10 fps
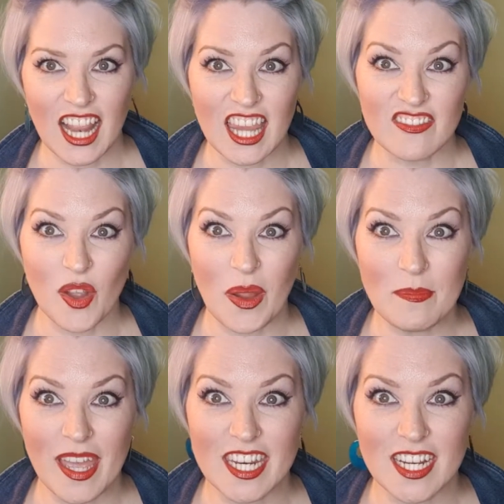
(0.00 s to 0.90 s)
I love going
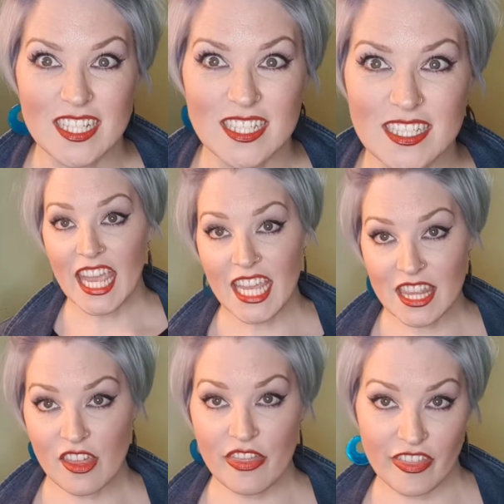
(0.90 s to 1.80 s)
meta. In
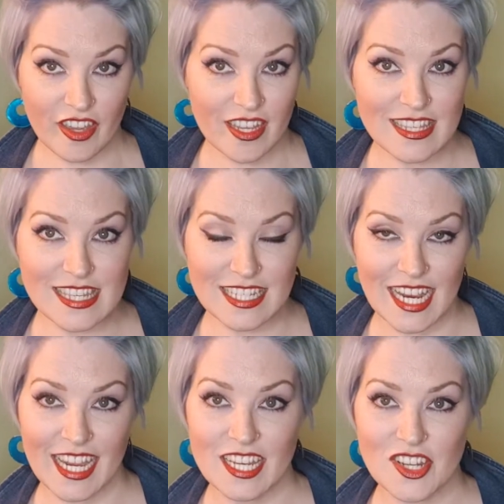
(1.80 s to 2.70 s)
the third
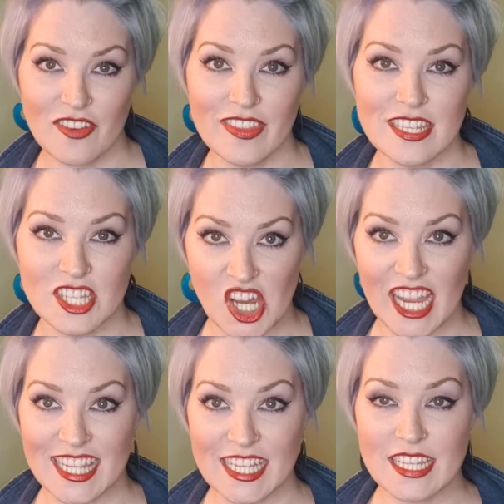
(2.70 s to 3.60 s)
stage of this
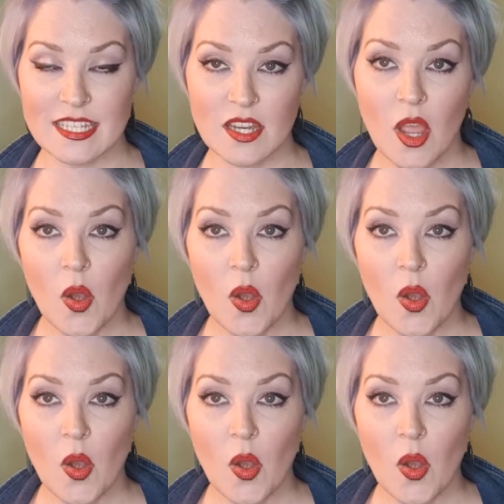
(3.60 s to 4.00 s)
checklist,